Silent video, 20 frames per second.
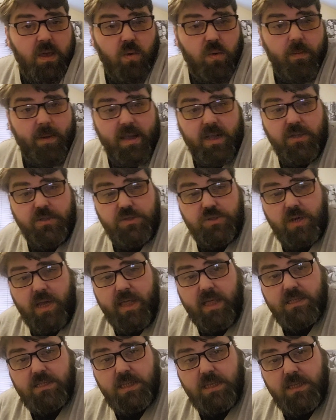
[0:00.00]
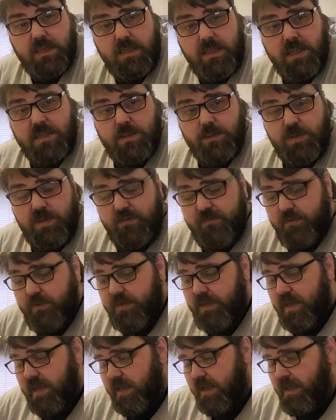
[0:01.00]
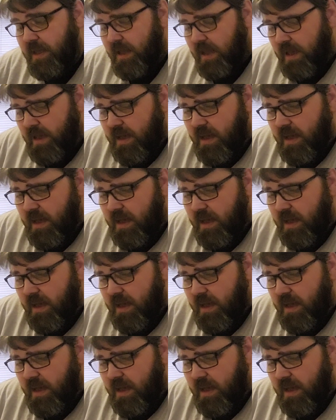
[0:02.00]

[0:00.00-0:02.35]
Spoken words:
we're back on track. That's a good thing. It's a beautiful thing.